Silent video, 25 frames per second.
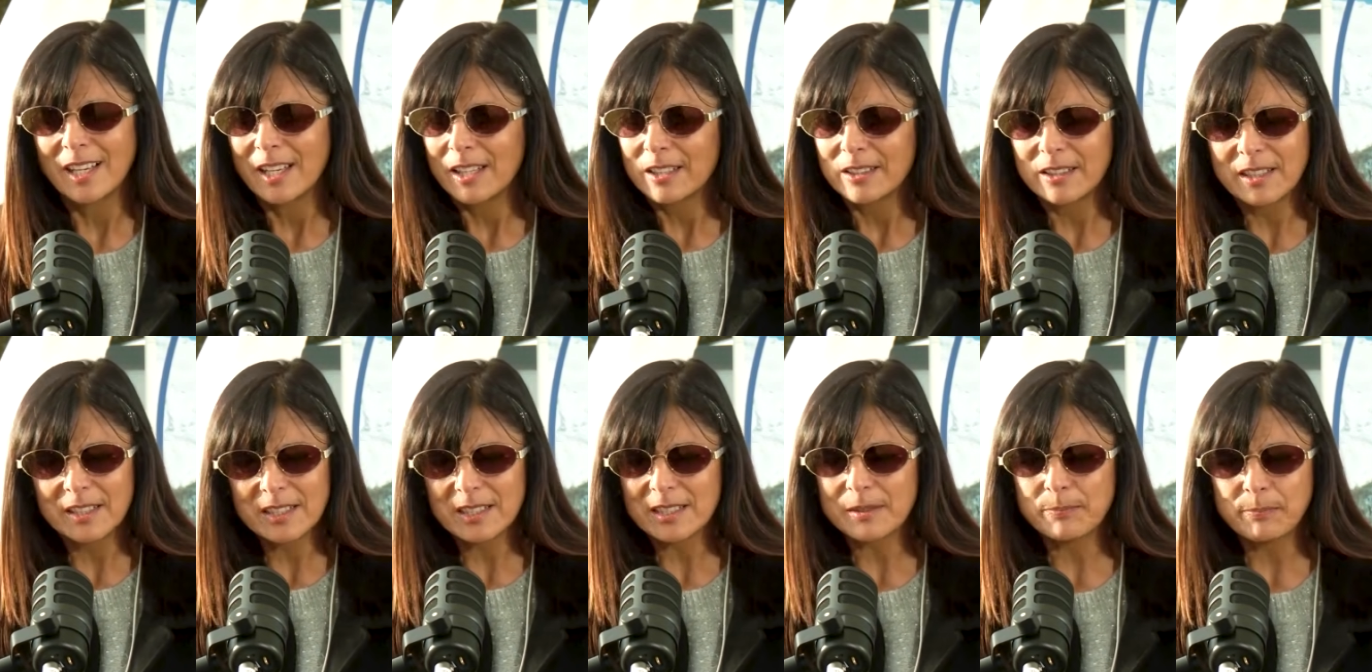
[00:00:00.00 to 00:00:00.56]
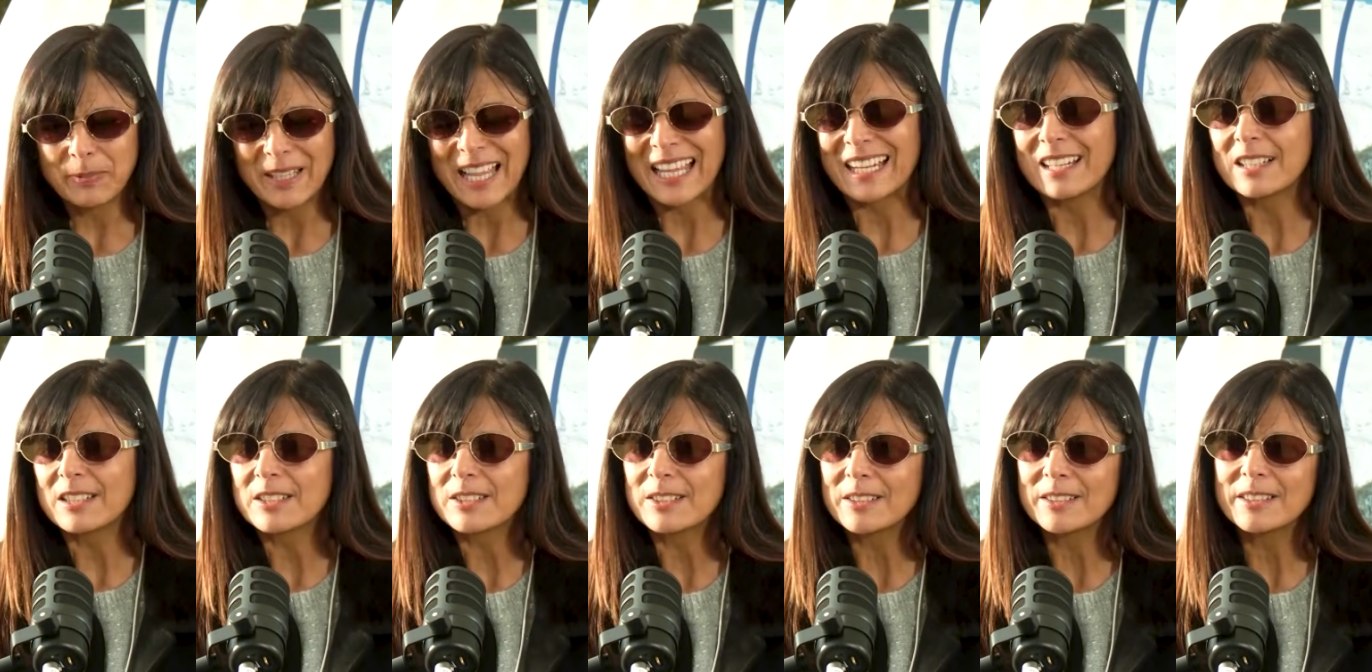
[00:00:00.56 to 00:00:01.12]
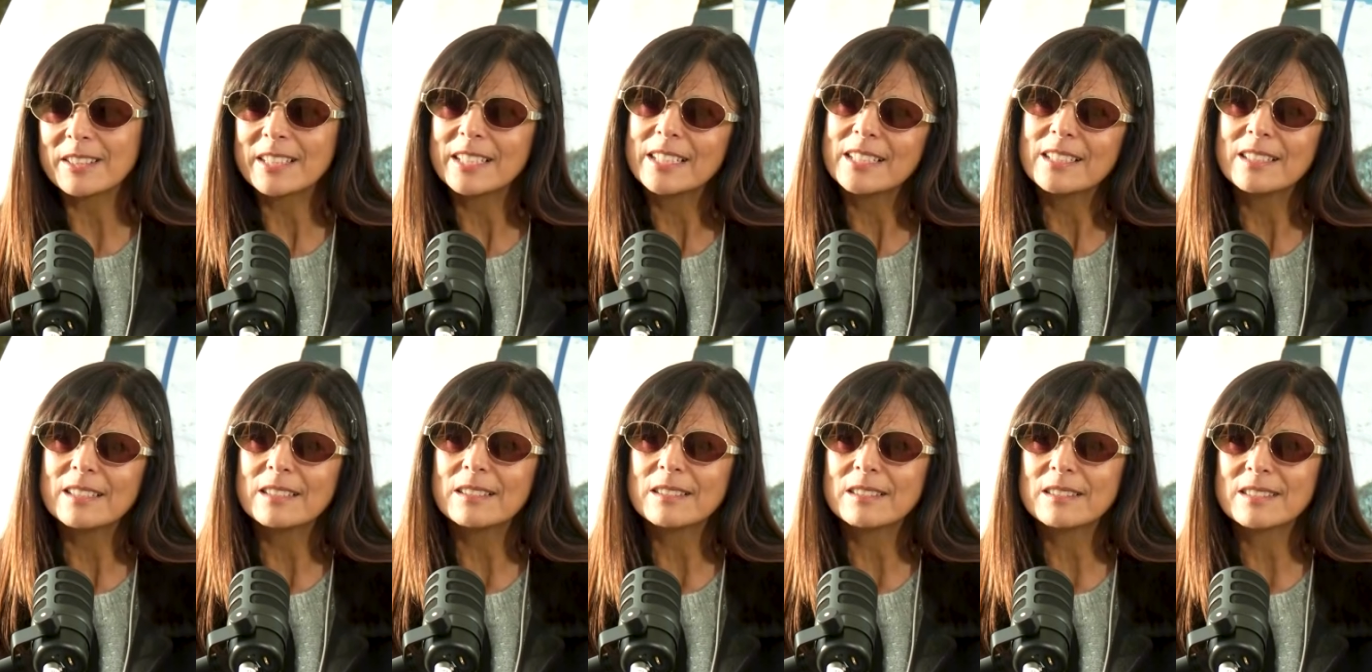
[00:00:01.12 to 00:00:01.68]
this
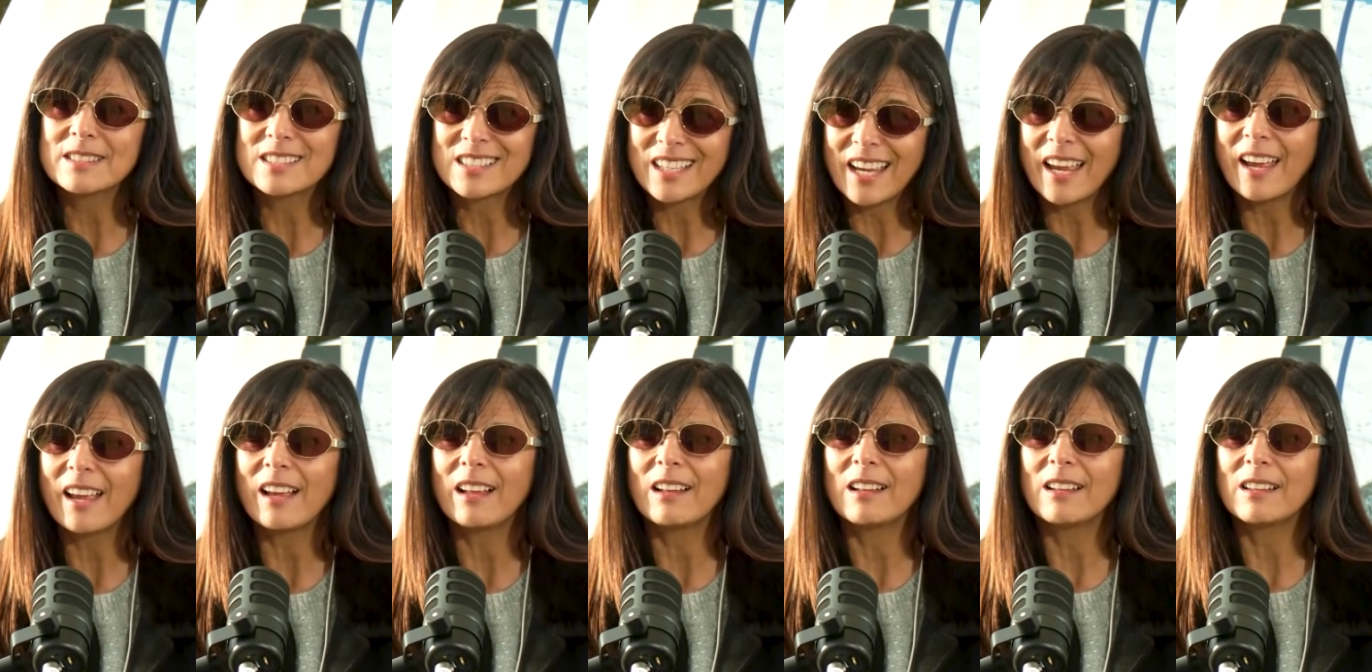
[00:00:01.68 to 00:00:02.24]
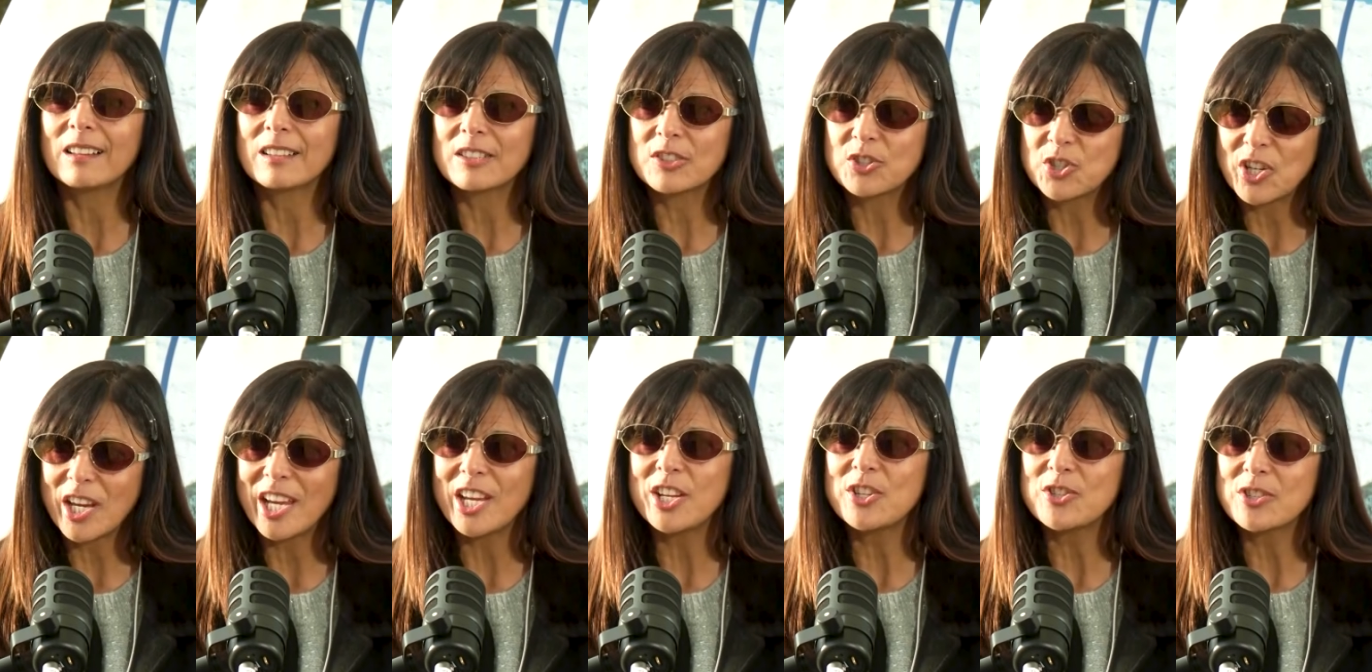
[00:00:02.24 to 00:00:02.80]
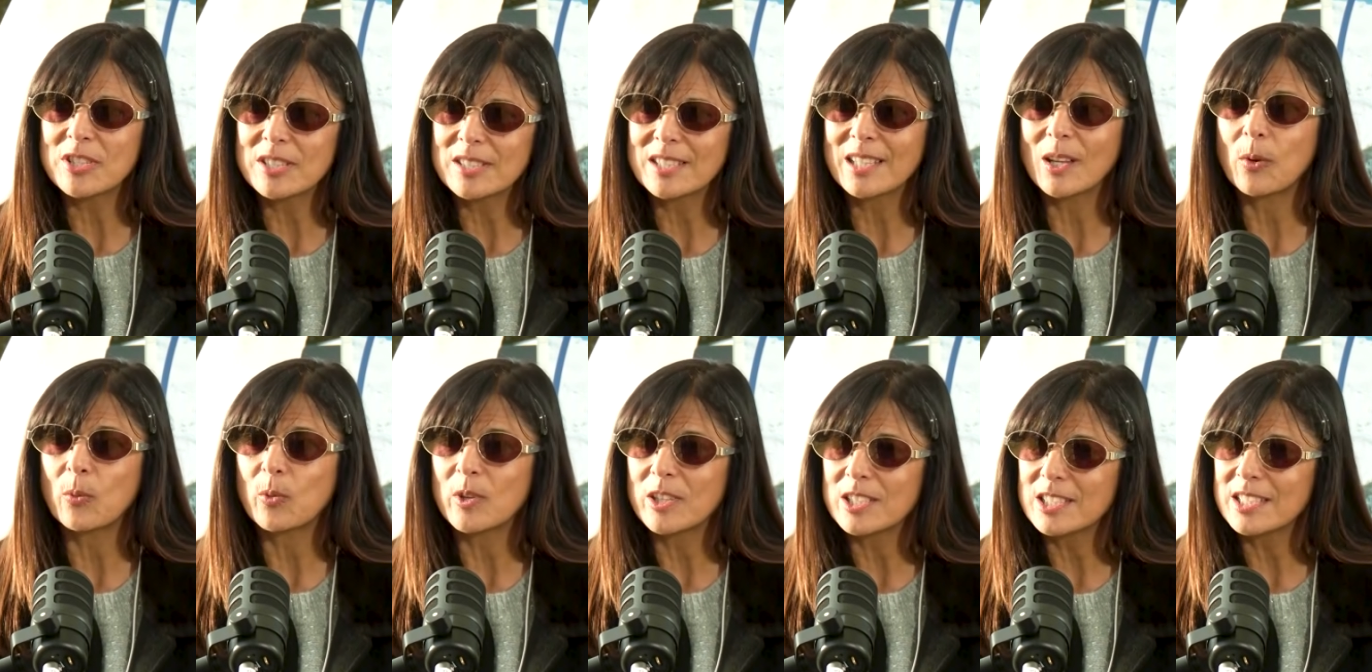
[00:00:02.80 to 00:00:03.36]
planetary scale changes
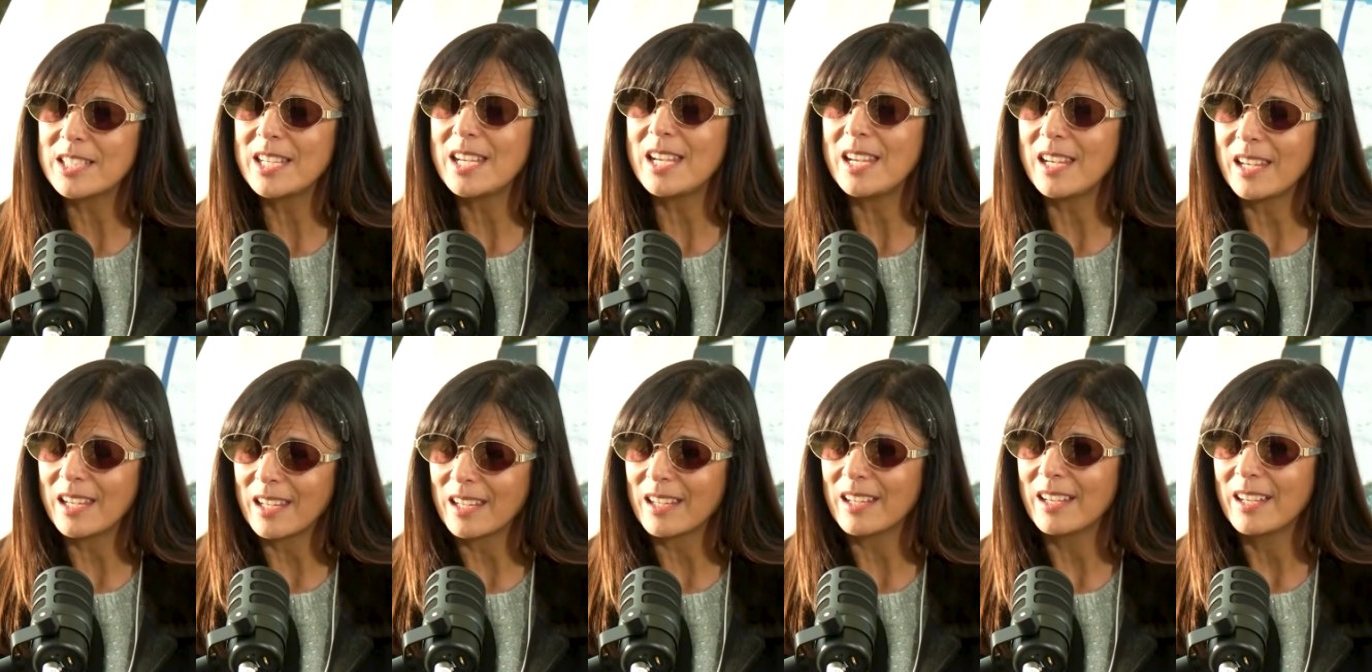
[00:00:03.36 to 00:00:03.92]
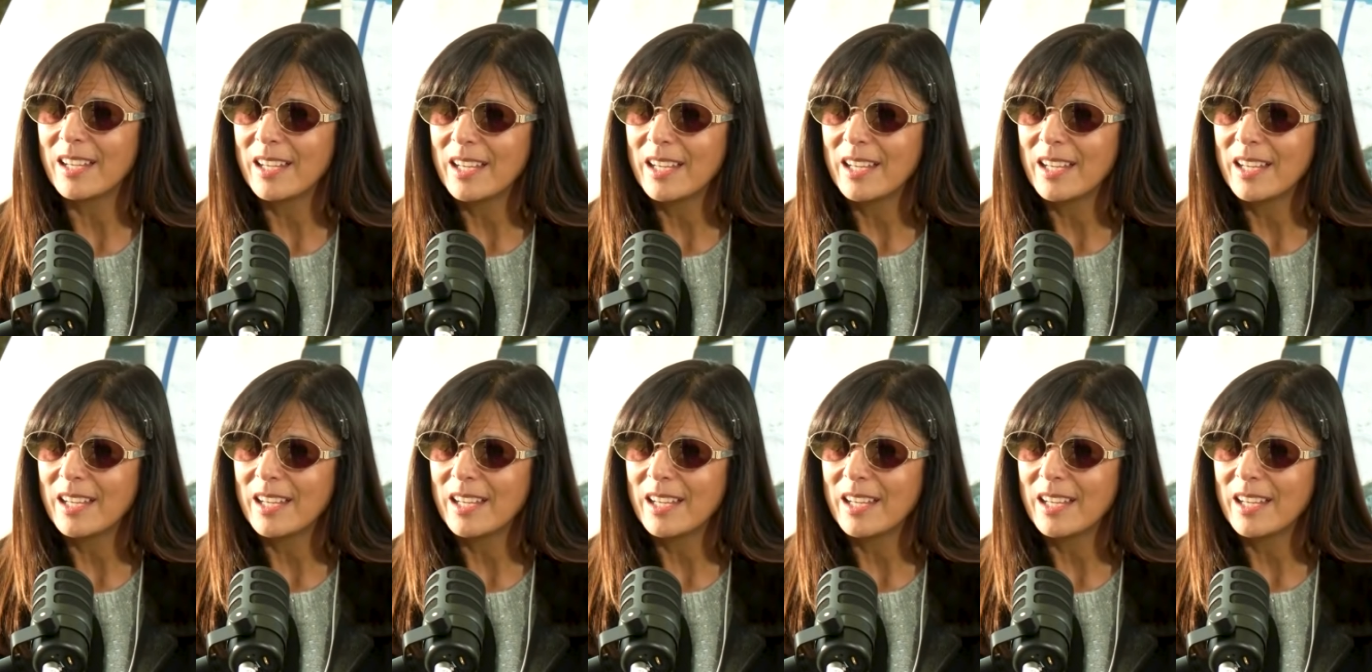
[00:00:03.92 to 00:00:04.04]
that we're seeing